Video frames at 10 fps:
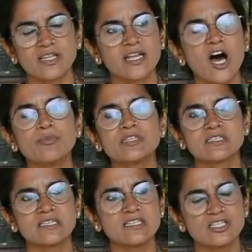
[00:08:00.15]
that how much
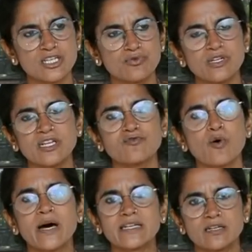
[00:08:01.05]
seed do you need for
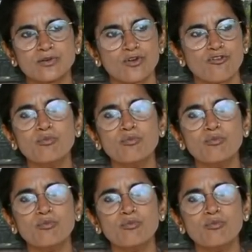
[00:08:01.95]
1 acre of